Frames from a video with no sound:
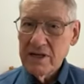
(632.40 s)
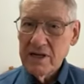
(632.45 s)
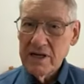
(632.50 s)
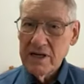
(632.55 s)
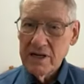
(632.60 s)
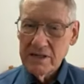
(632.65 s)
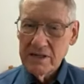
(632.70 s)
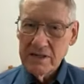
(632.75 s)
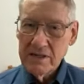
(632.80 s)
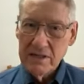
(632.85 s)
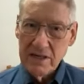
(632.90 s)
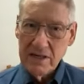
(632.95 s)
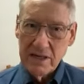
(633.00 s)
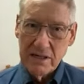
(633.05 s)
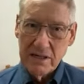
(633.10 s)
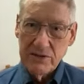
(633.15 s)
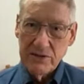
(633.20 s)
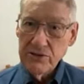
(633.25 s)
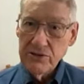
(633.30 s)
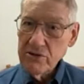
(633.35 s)
in
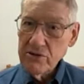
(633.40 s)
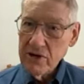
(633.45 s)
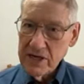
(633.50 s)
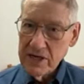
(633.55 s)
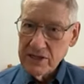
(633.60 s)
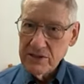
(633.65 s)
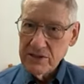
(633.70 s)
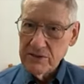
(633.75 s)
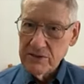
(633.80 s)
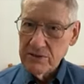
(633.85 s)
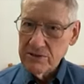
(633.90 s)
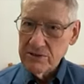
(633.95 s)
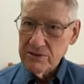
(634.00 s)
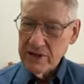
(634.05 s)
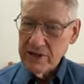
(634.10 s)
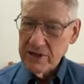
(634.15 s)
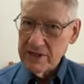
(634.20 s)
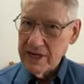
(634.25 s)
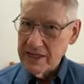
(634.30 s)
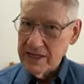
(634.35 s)
uh, junior high school,
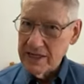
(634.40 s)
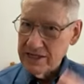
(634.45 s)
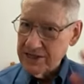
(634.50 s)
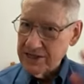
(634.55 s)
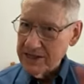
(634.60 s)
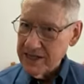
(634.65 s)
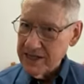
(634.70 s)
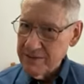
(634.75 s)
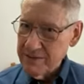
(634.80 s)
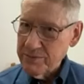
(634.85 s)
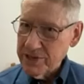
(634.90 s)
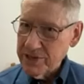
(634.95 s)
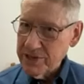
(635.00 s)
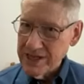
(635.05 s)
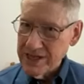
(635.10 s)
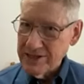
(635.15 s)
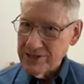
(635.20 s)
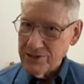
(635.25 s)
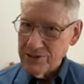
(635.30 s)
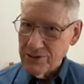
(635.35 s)
so I, I, listened to him play
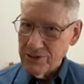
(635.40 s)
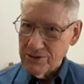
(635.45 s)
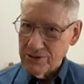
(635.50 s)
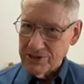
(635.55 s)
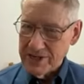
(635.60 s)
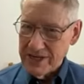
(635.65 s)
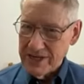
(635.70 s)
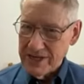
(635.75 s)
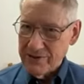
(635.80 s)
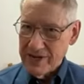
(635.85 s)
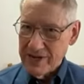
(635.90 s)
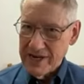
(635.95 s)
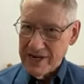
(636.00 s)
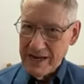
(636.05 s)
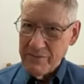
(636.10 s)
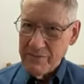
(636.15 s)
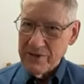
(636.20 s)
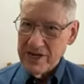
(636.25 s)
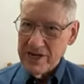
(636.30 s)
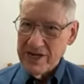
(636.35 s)
these solos, and I tried to
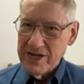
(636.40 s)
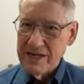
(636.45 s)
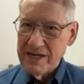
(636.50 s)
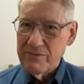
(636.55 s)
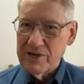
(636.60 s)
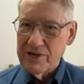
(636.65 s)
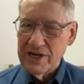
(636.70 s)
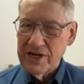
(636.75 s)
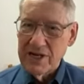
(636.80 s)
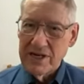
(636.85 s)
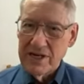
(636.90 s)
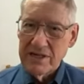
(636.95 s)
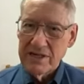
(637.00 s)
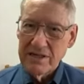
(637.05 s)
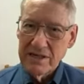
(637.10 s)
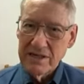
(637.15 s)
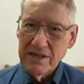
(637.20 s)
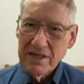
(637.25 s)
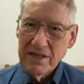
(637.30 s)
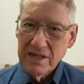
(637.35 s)
emulate him when I did
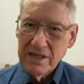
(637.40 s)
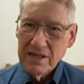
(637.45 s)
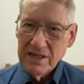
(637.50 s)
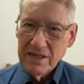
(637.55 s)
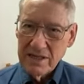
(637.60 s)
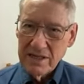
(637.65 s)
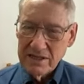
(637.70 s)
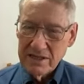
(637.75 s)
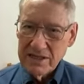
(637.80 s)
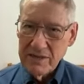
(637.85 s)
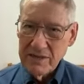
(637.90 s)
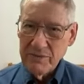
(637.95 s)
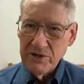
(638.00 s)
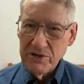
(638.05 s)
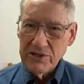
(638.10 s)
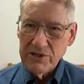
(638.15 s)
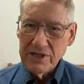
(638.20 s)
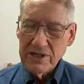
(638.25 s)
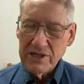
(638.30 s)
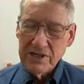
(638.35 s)
the same
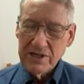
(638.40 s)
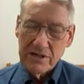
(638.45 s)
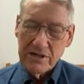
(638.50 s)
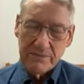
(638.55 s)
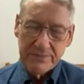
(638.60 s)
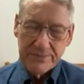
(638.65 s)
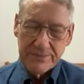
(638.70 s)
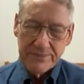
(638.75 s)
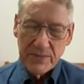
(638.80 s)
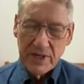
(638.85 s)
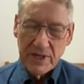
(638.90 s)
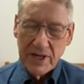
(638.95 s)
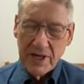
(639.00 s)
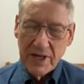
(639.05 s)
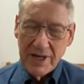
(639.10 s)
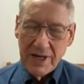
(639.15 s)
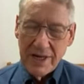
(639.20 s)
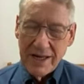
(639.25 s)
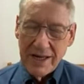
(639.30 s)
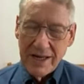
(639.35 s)
music. So
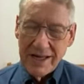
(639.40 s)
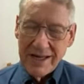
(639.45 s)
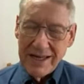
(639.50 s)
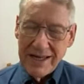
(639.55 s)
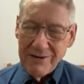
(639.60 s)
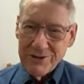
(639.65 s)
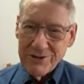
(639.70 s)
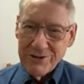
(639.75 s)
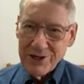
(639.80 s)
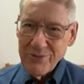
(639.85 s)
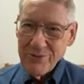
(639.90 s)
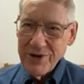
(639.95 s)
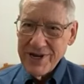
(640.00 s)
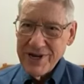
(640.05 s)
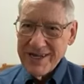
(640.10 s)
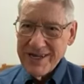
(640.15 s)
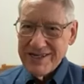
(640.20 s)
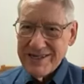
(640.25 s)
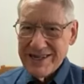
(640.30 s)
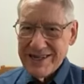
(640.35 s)
that was a good way
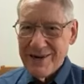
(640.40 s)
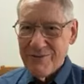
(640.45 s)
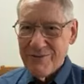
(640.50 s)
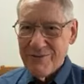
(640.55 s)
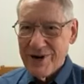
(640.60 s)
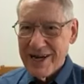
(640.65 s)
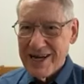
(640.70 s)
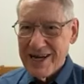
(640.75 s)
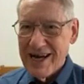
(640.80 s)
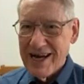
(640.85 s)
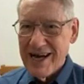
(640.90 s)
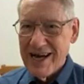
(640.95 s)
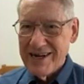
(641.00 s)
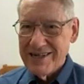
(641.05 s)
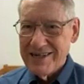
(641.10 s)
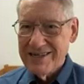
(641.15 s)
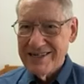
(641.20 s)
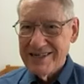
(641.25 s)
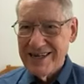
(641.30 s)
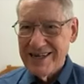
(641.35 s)
to, to get where I got.
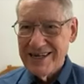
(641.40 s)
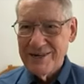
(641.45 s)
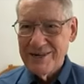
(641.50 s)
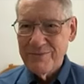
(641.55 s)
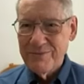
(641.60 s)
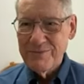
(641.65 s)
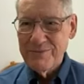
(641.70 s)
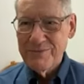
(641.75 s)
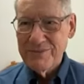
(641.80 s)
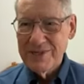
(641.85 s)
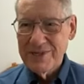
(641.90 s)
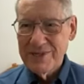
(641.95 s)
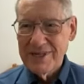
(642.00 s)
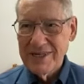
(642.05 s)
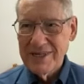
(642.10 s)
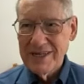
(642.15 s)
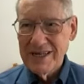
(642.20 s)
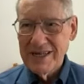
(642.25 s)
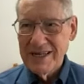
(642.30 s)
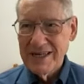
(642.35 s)
Um,
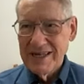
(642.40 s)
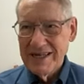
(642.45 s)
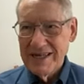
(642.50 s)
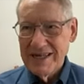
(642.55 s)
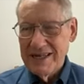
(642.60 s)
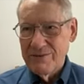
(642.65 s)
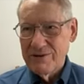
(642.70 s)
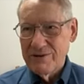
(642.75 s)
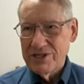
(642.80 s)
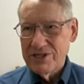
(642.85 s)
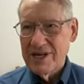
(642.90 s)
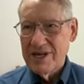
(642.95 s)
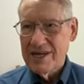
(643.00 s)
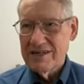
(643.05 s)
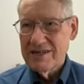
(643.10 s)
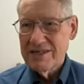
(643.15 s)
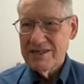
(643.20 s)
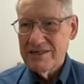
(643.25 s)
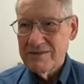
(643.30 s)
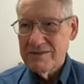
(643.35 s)
it was not
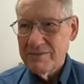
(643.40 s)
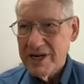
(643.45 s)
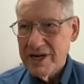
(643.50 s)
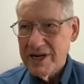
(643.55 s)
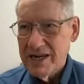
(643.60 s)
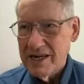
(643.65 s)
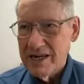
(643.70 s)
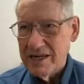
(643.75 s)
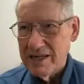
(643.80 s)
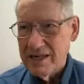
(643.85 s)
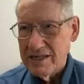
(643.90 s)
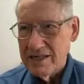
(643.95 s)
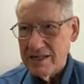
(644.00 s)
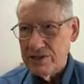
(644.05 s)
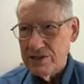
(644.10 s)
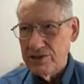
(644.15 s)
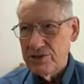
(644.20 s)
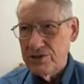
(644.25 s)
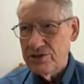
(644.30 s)
until my